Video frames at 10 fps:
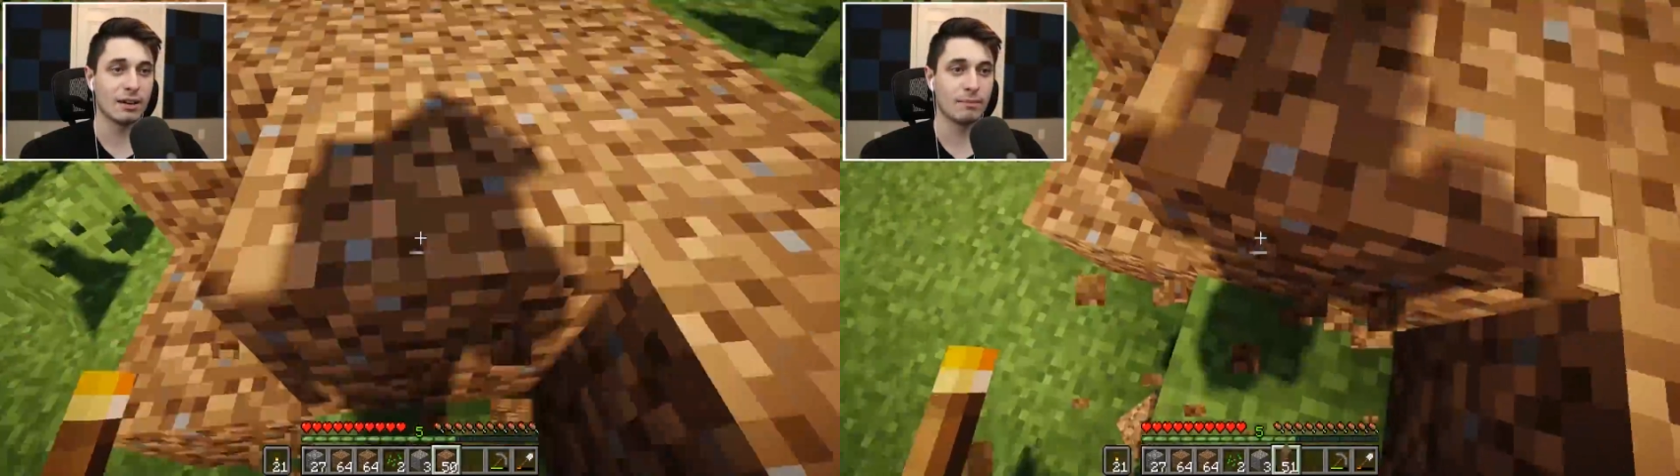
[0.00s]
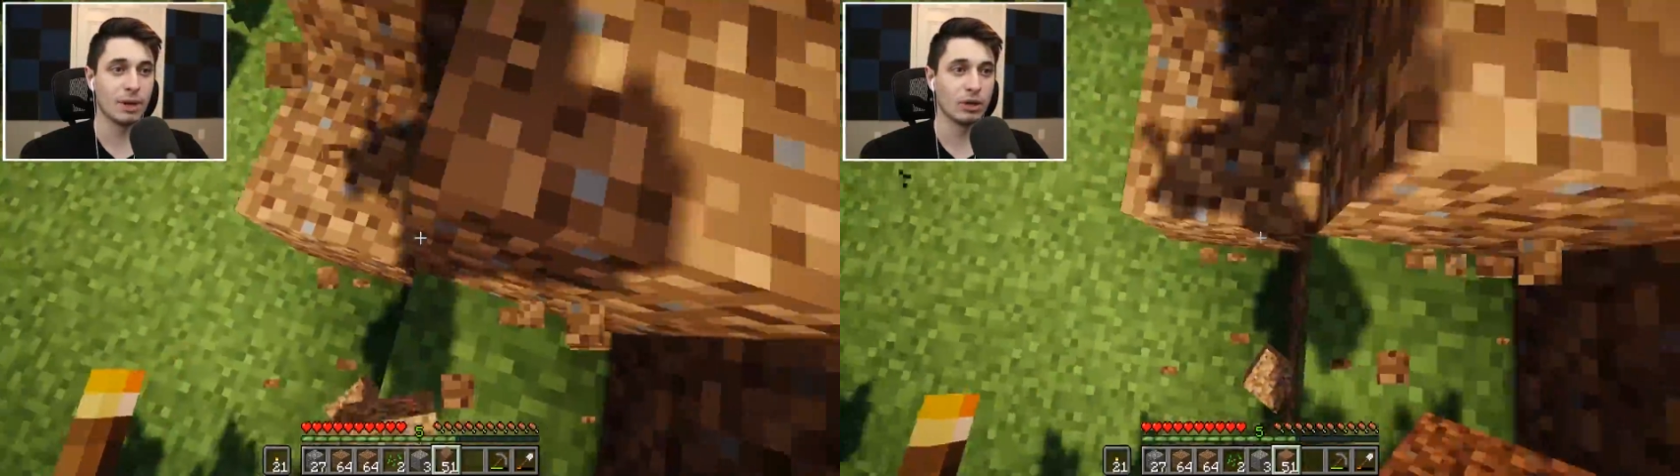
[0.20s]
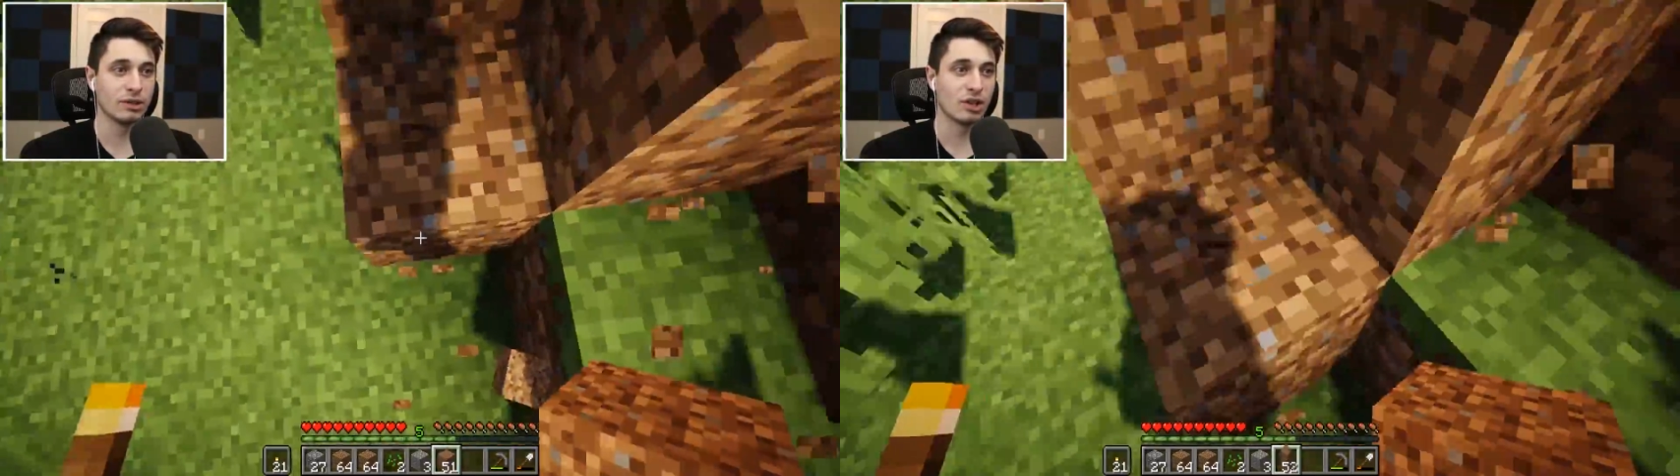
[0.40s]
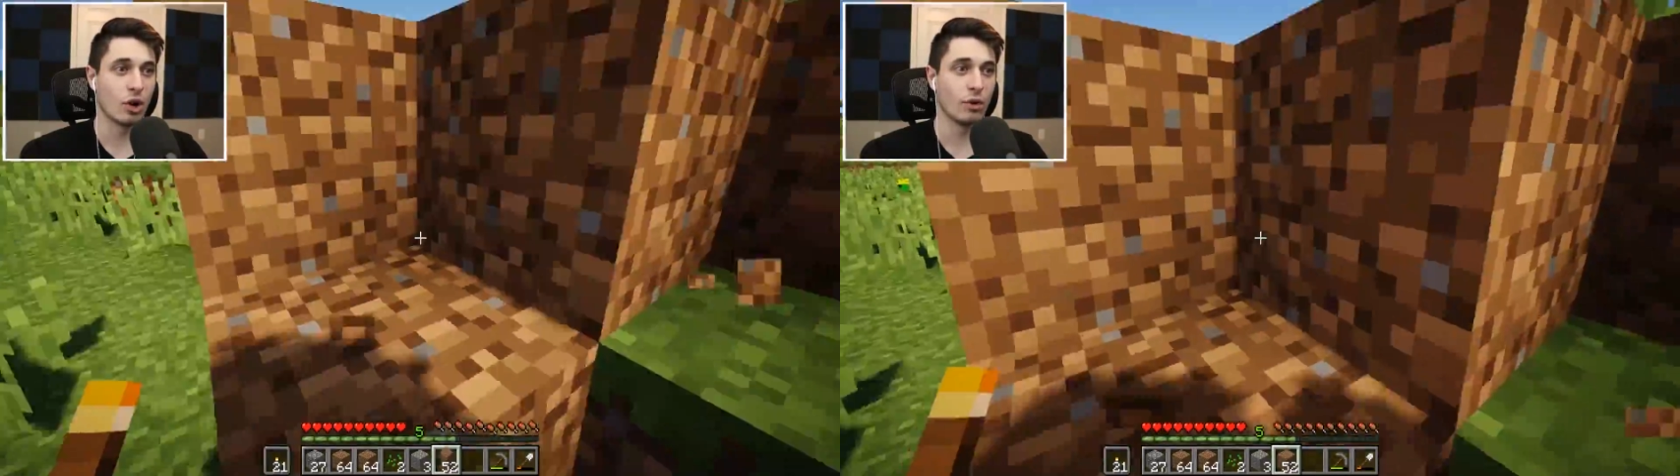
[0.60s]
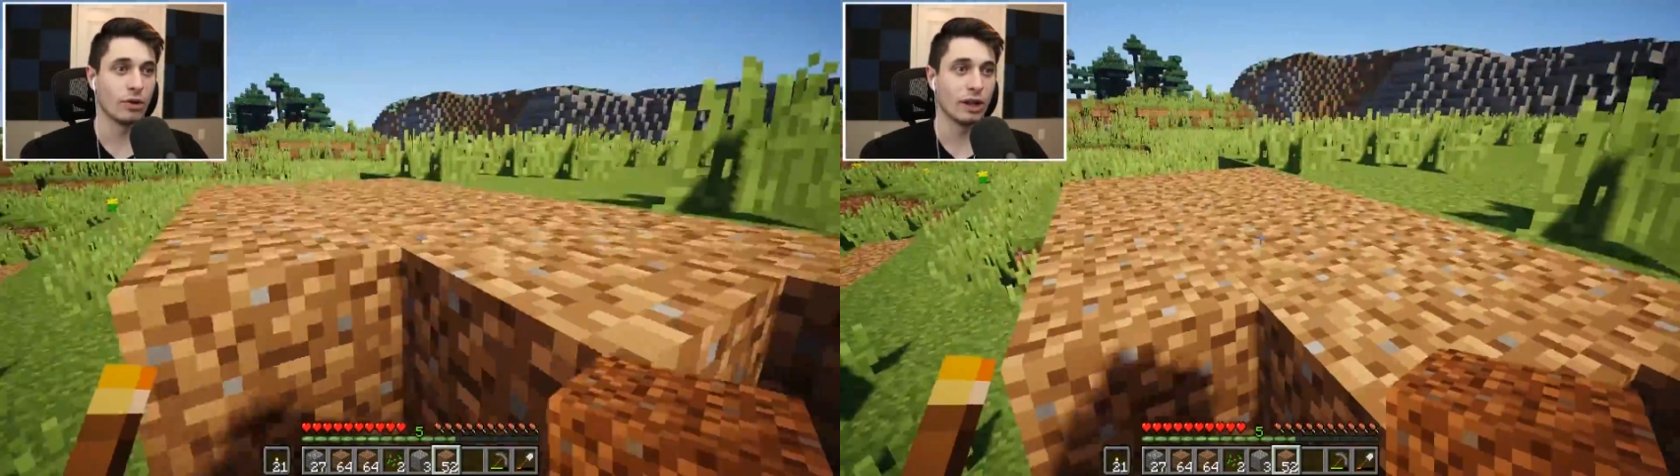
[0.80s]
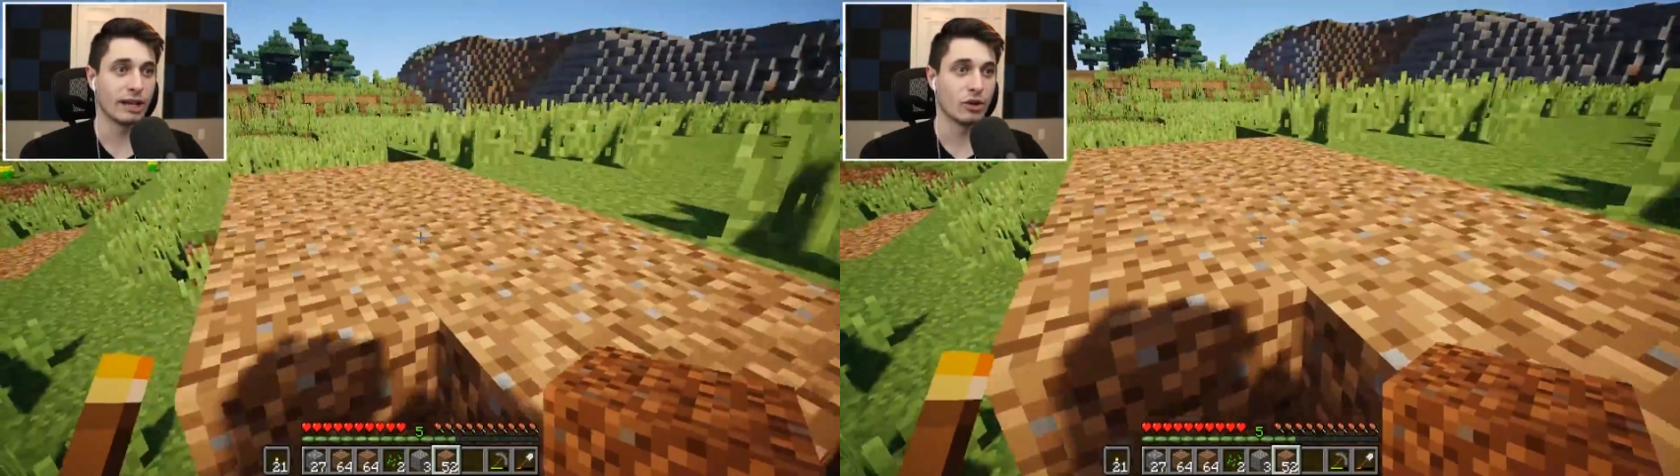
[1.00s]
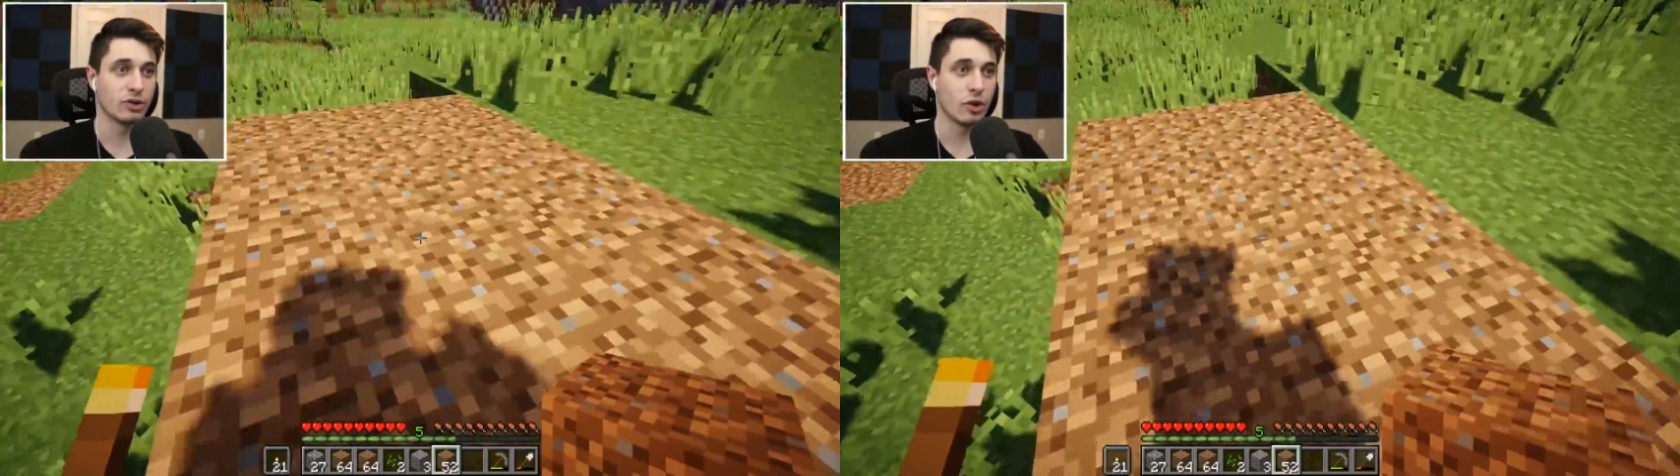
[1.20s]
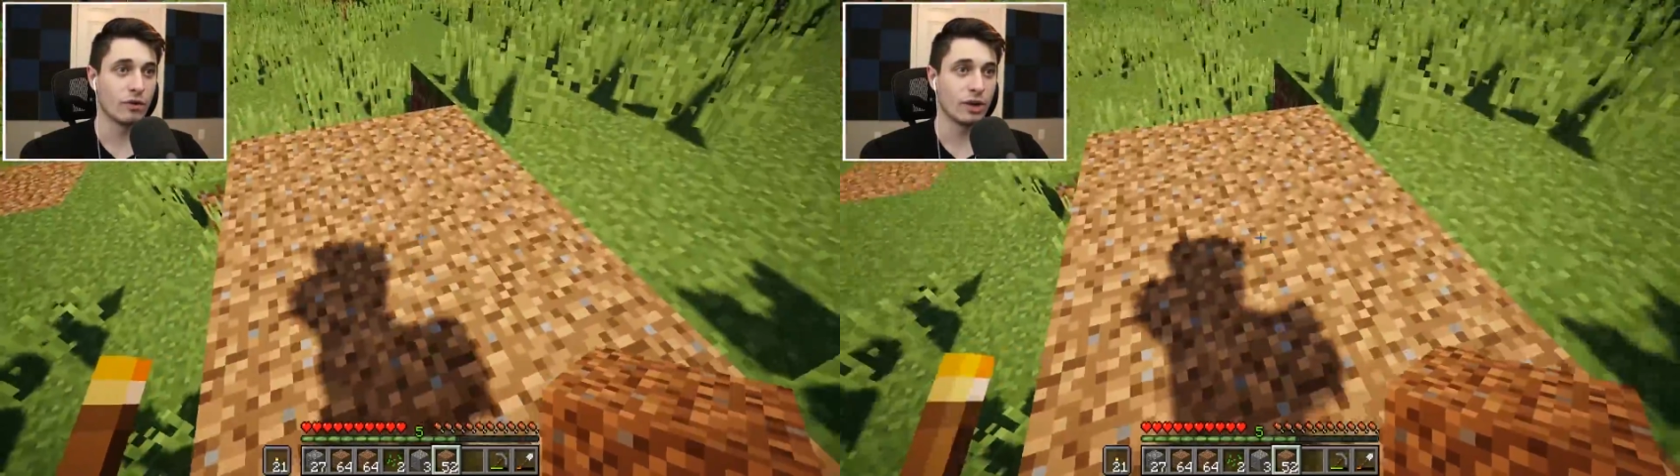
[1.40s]
builds over, like goes
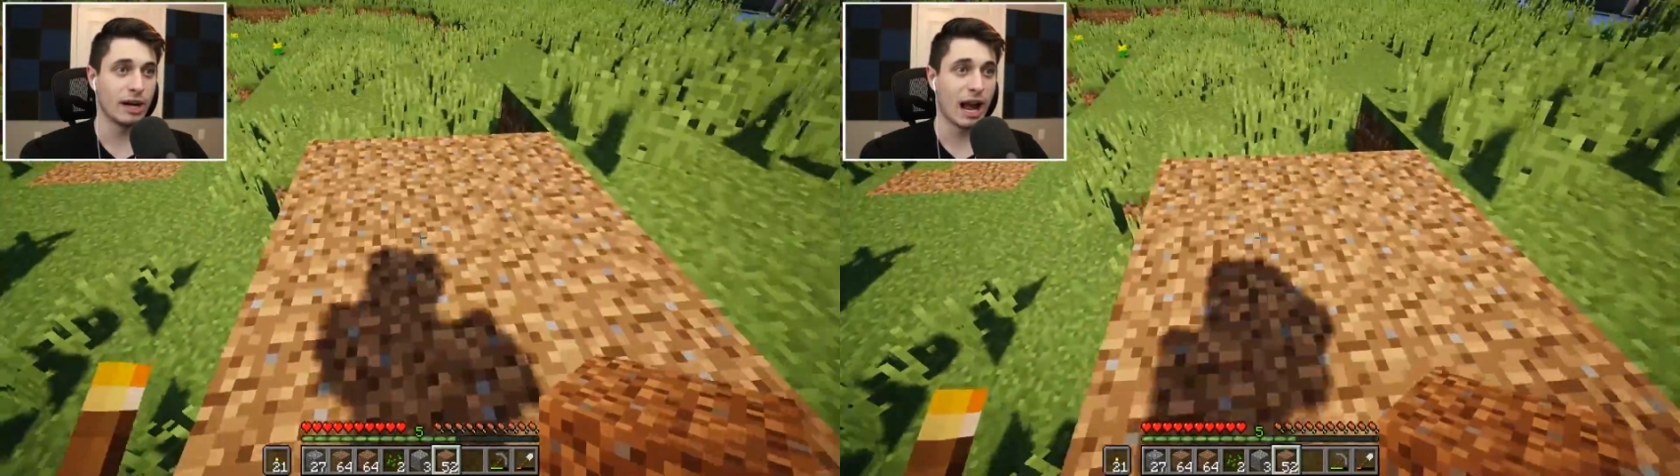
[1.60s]
over it,